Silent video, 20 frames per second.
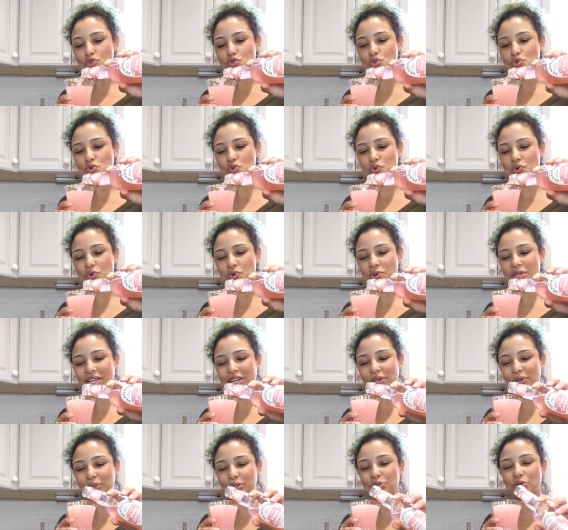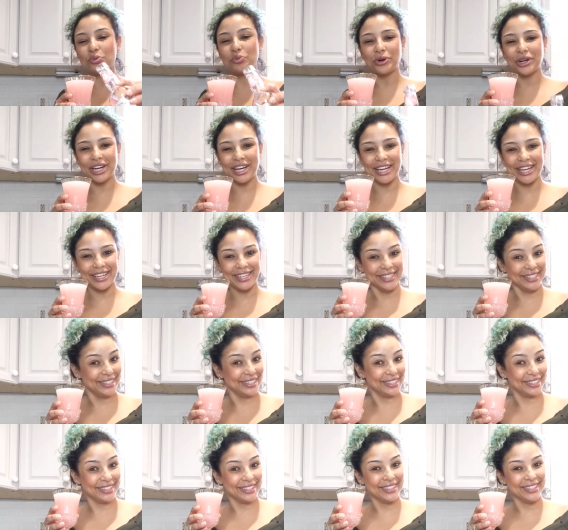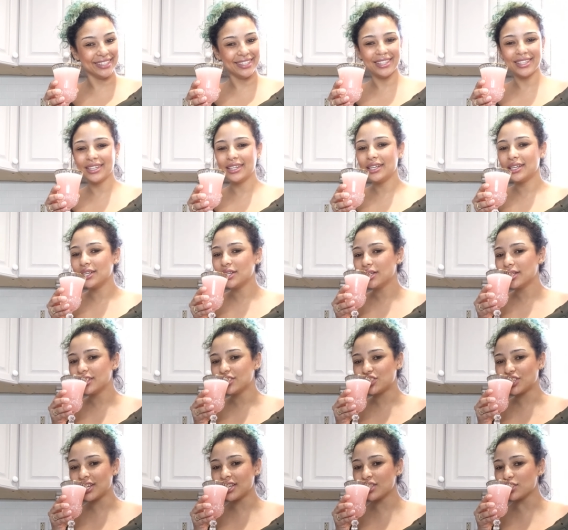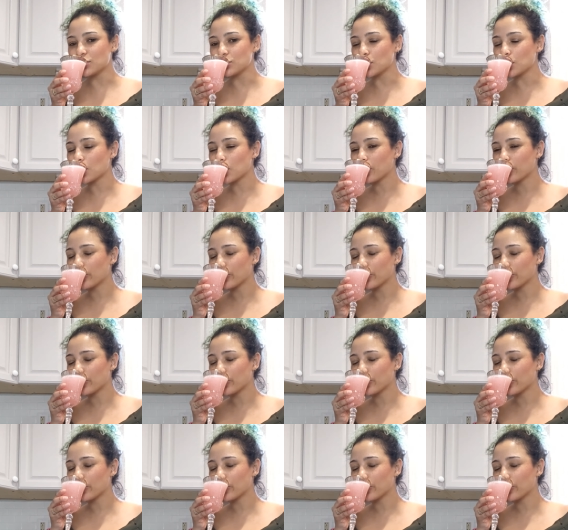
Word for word: Ooh, that looks so pretty. Cheers.